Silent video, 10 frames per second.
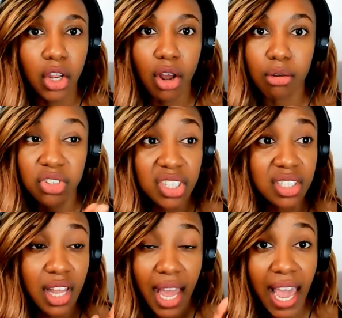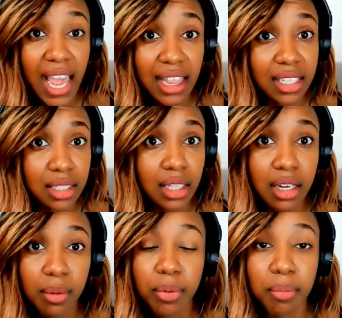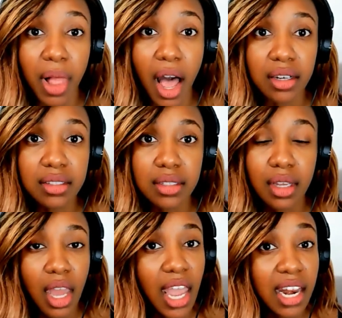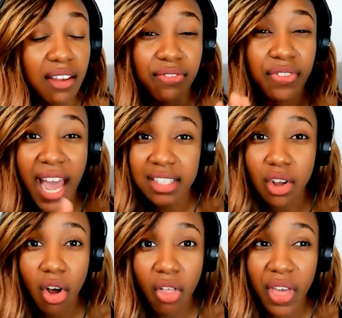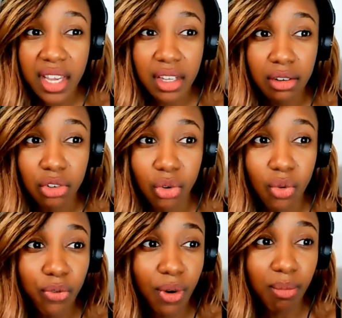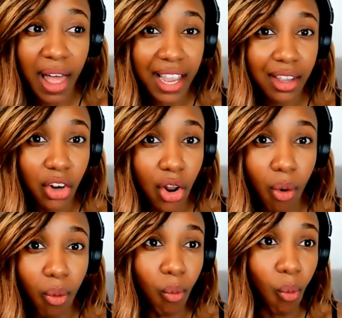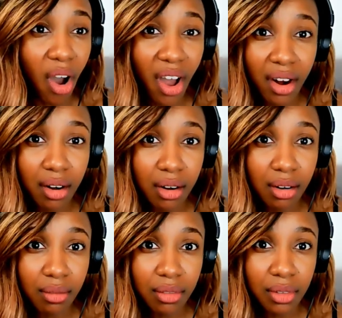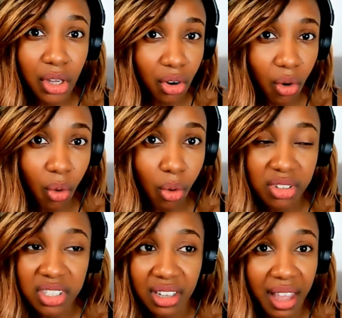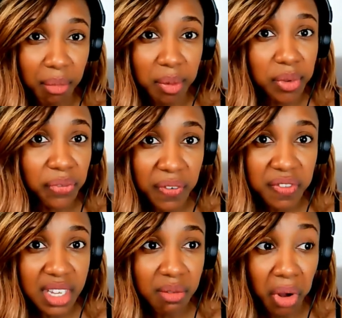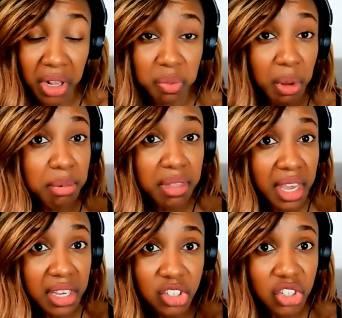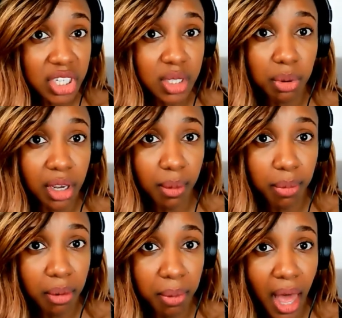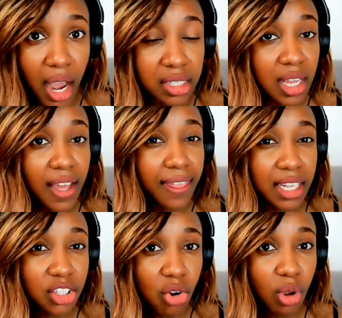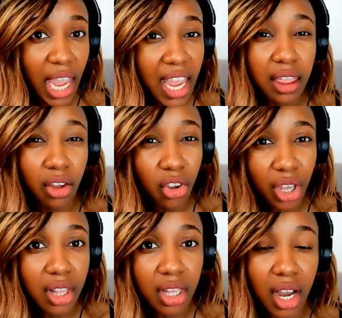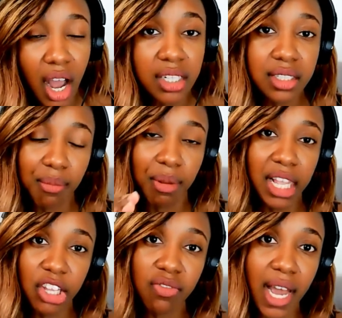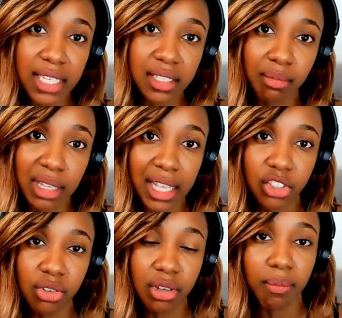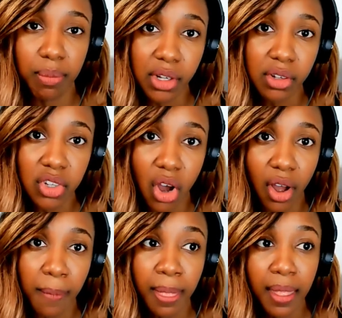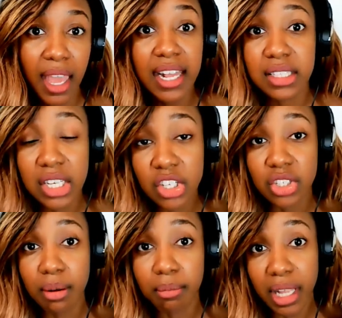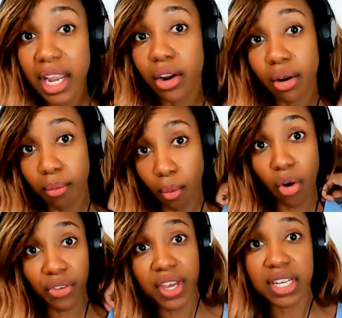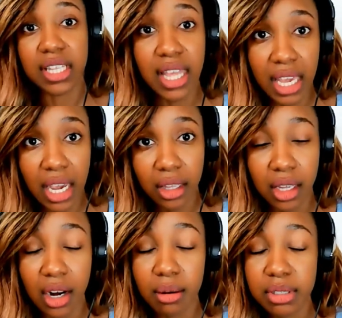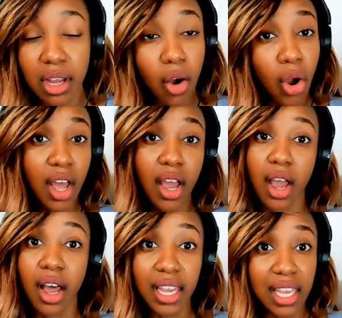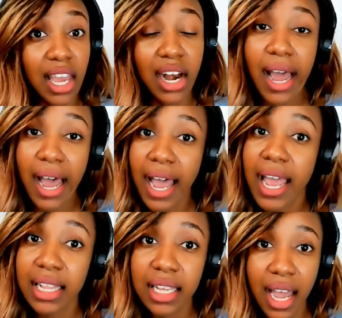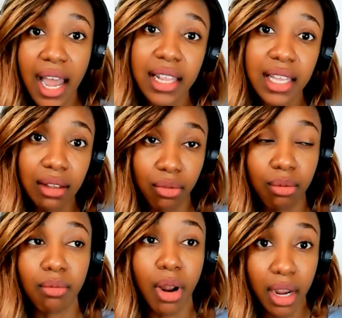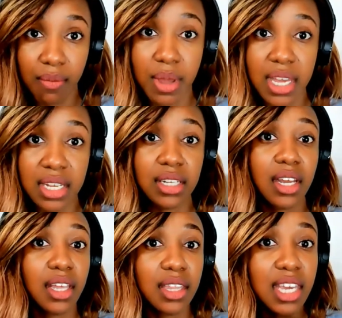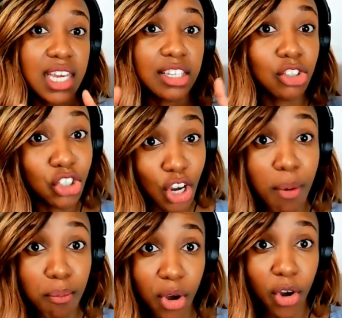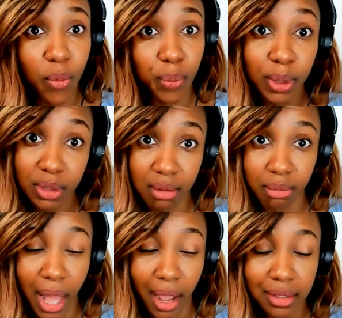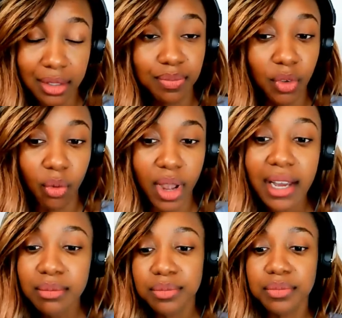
you know just hey let's clean up your blocks and if that's all they can do from like you know one year old to like maybe 15 months. Maybe they could just pick up their blogs. That's okay. They're getting a concept, and then you've got something that you can build on and teach them later more things that they can clean up. So, again, highly, highly recommend the jumbo building blocks. Okay.